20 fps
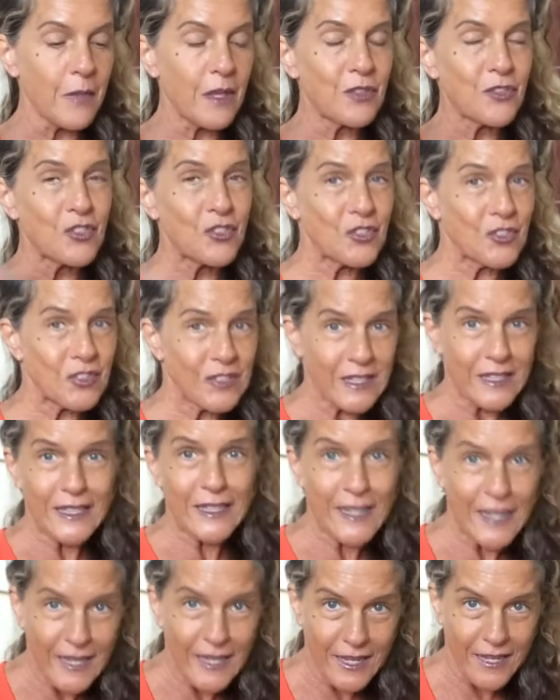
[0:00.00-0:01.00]
to sit
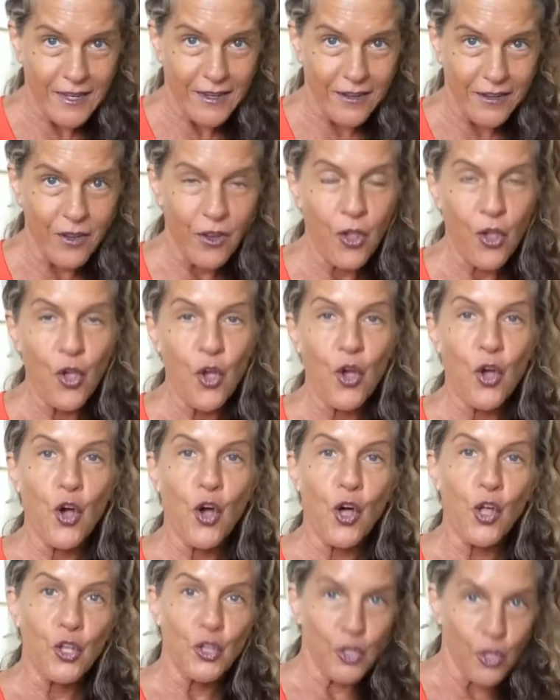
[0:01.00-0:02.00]
in
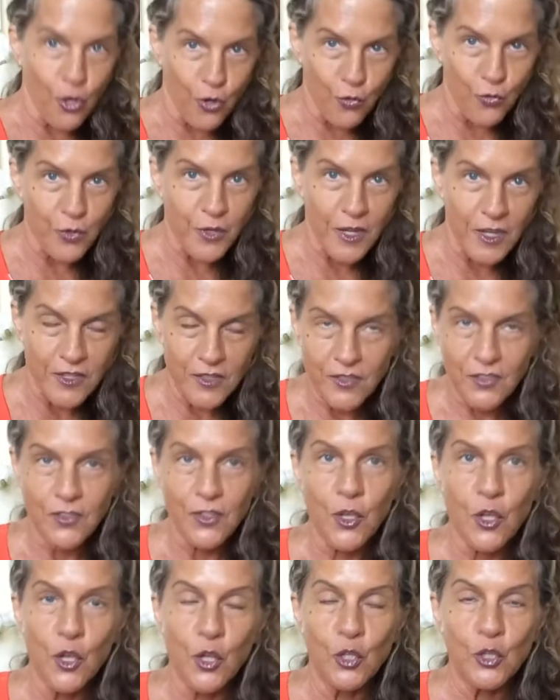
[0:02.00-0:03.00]
aloneness
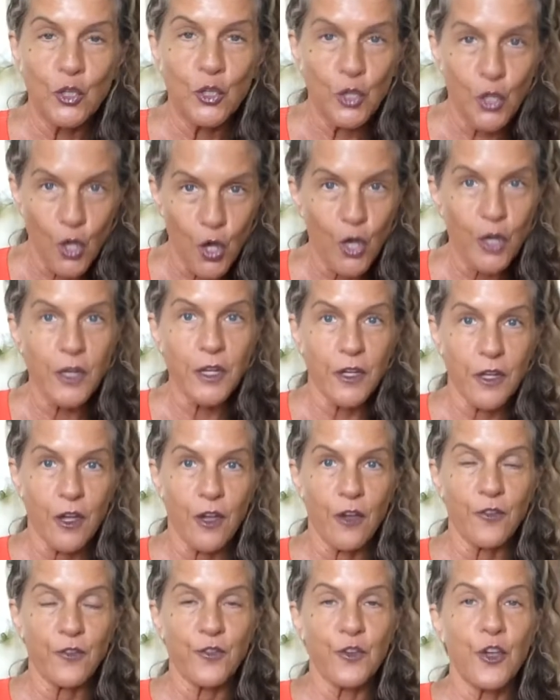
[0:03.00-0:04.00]
long
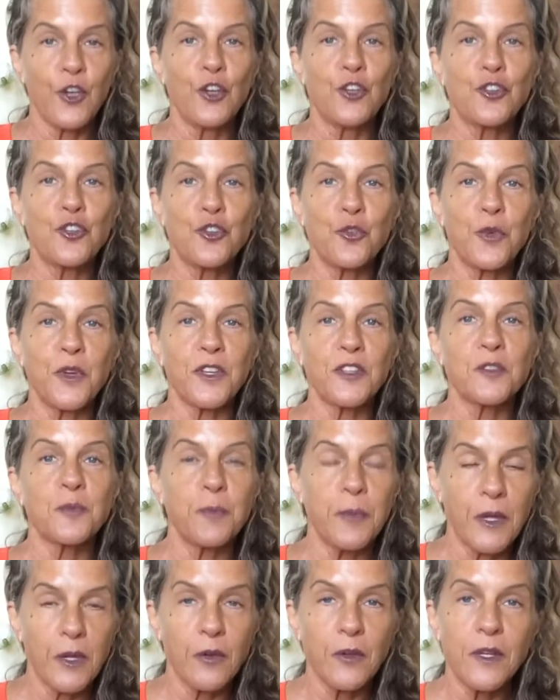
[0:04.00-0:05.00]
enough to
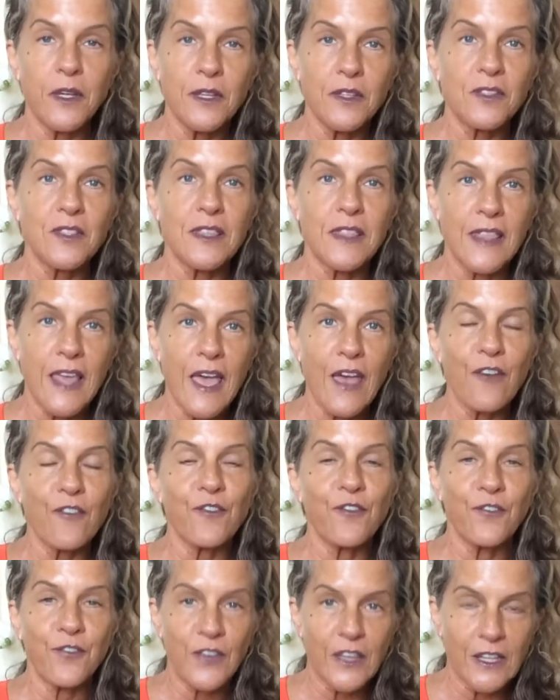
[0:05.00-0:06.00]
experience that
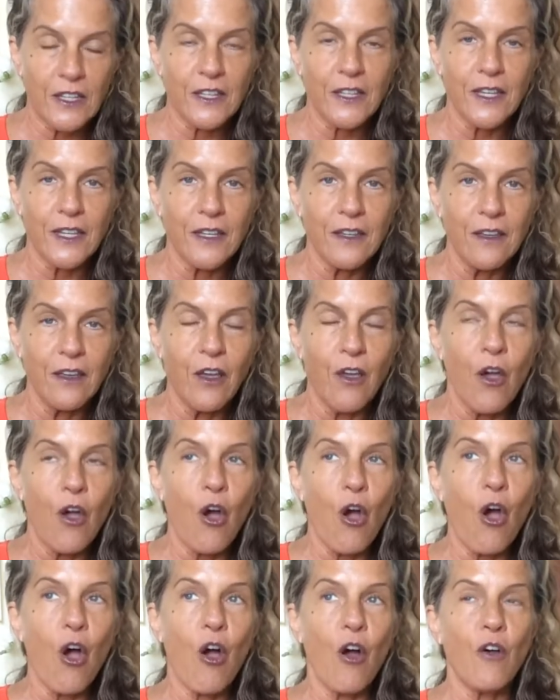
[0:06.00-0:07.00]
feeling
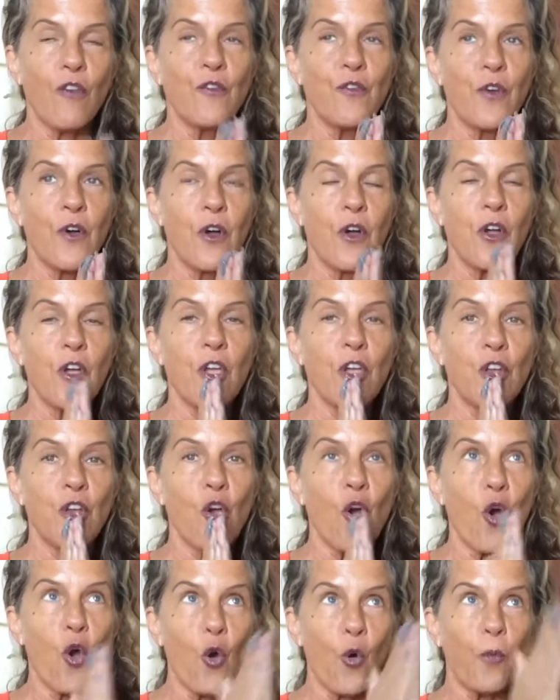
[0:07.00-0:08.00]
of an
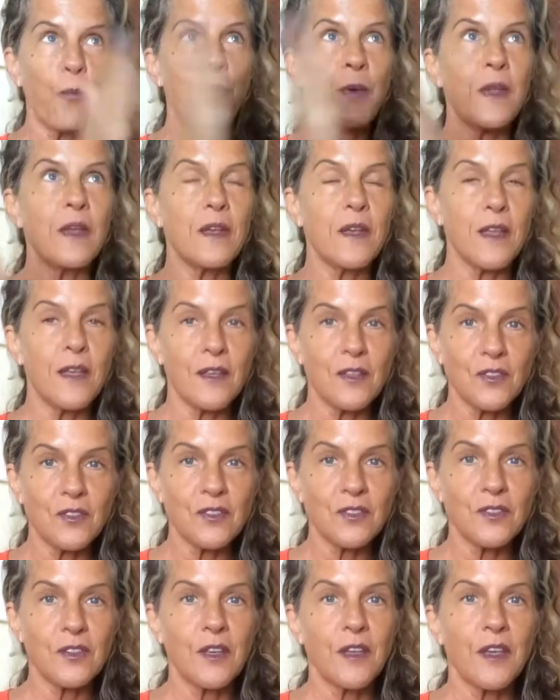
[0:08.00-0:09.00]

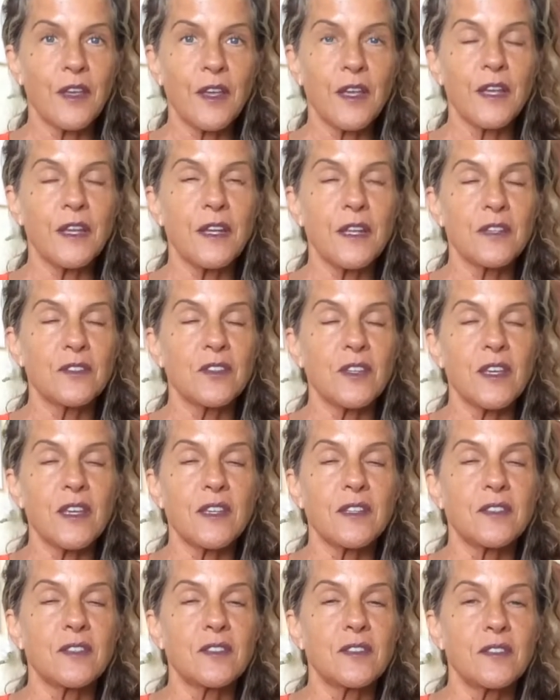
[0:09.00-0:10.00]
openness, it is
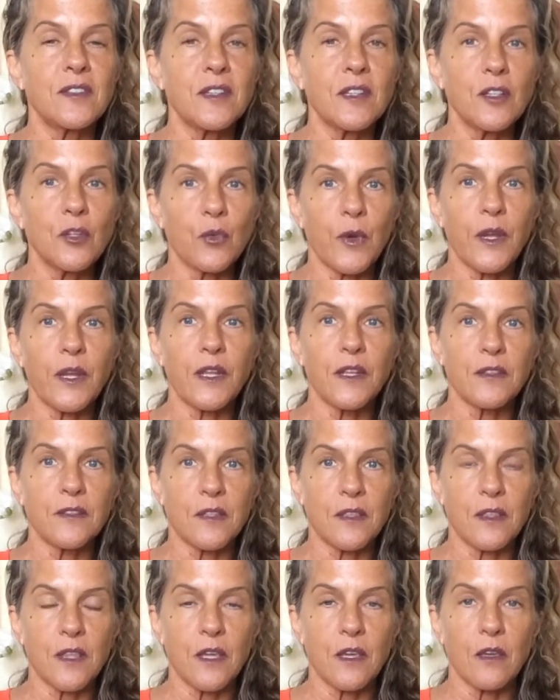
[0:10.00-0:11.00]
exhilarating to
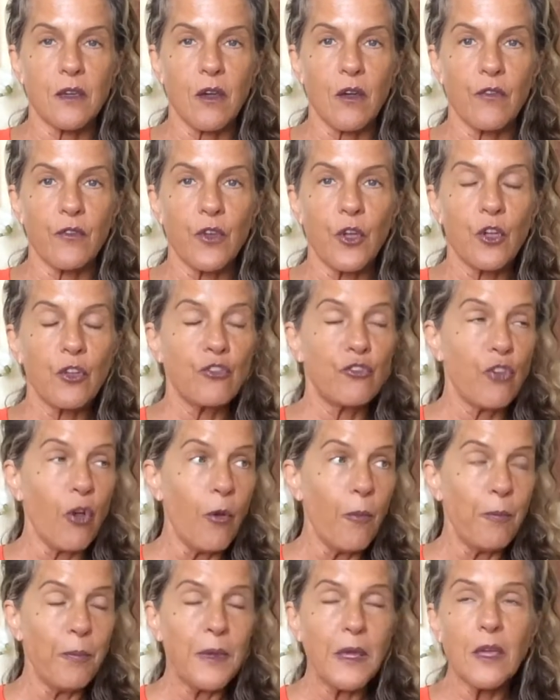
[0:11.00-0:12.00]
think of.
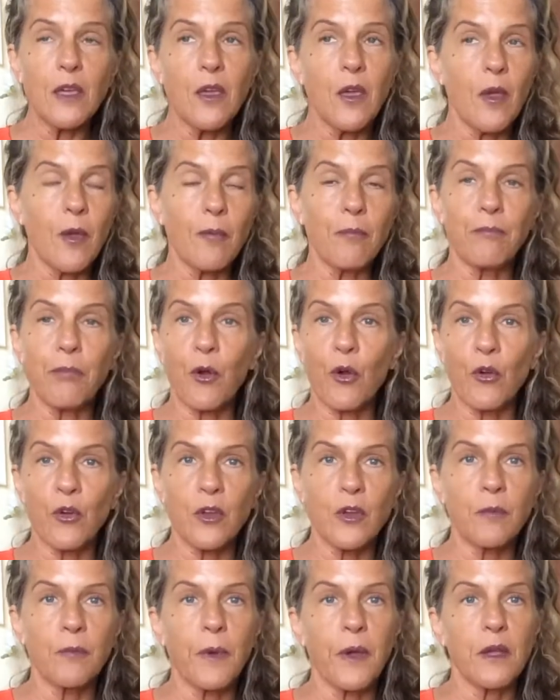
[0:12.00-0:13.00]
Don't be
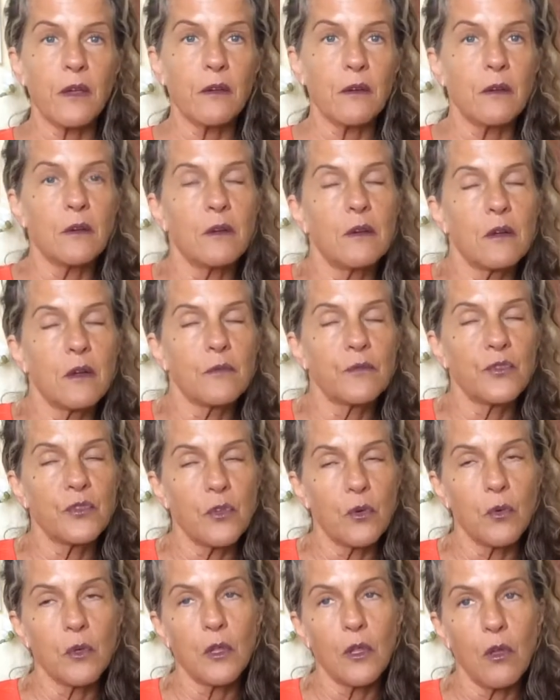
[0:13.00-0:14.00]
burdened by, oh, I'm so
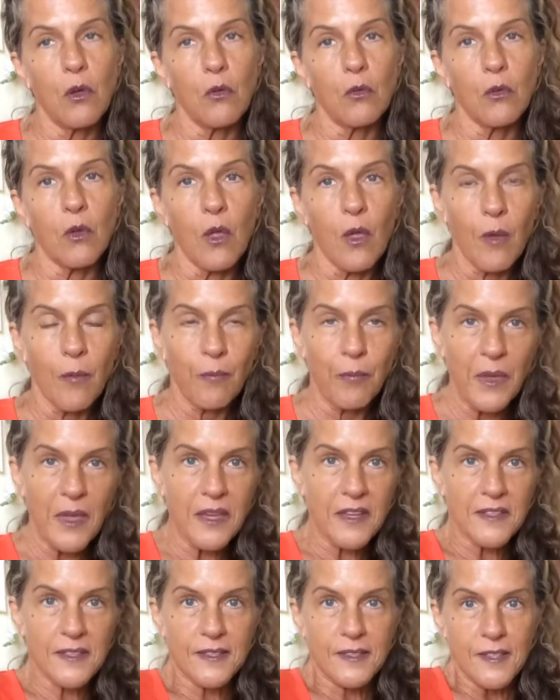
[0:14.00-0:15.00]
alone. Be
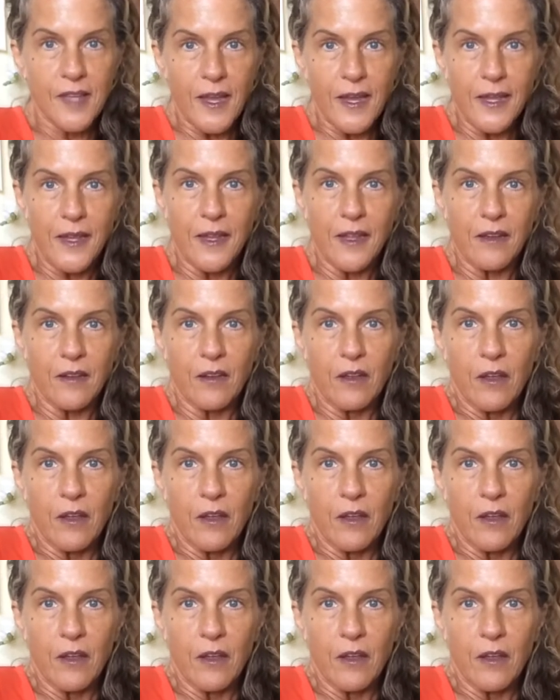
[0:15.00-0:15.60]
excited.